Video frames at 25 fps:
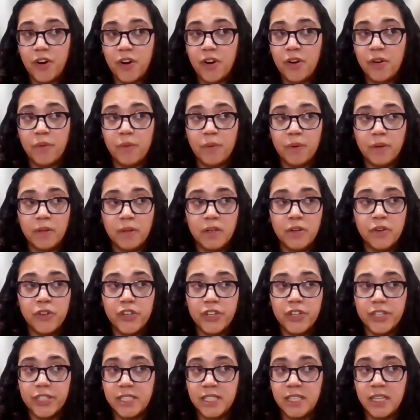no, New
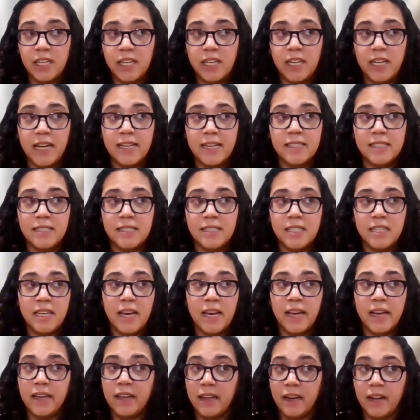York City has
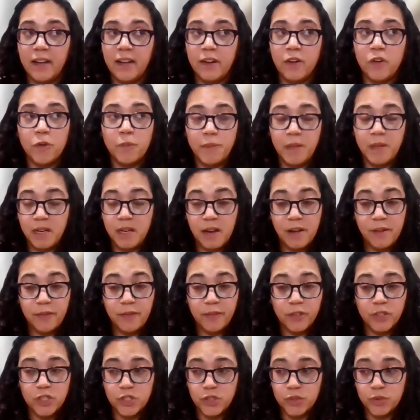yet, and I hope they
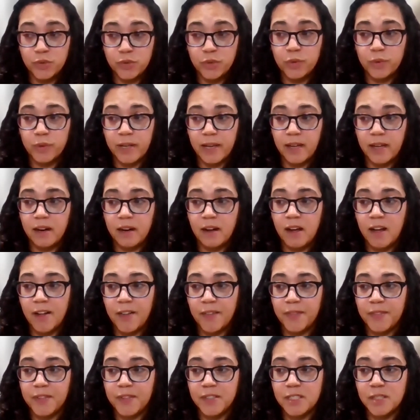never do get
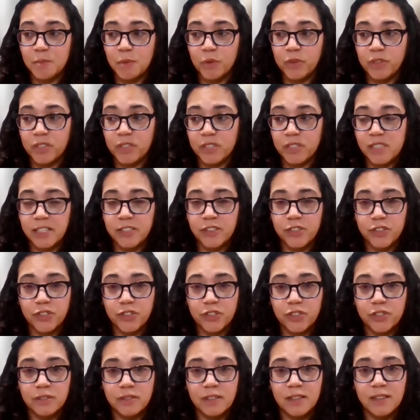on the smoke
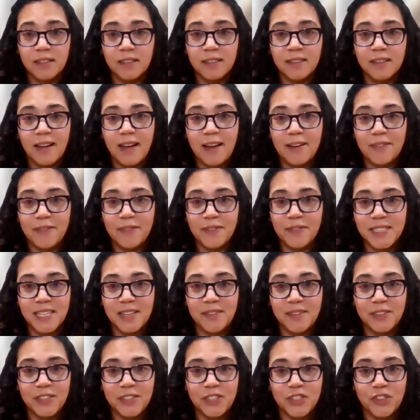detector
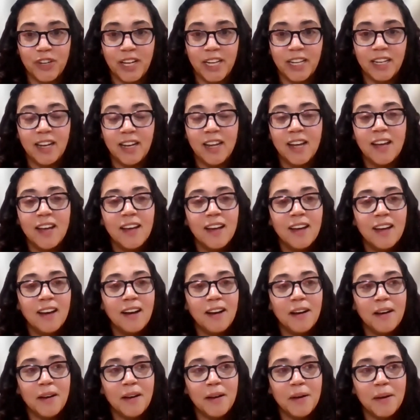affidavit train,
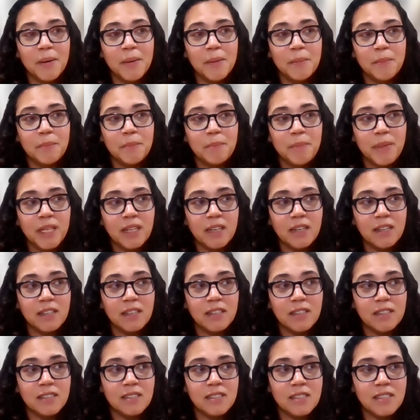
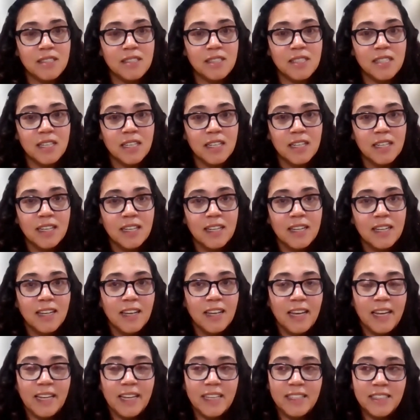because
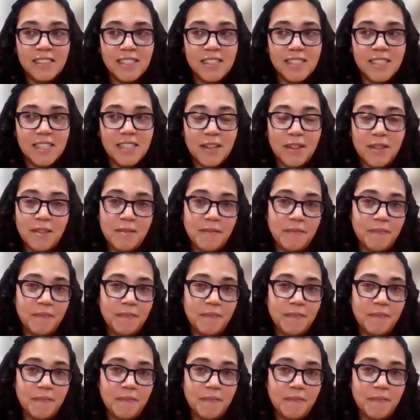it's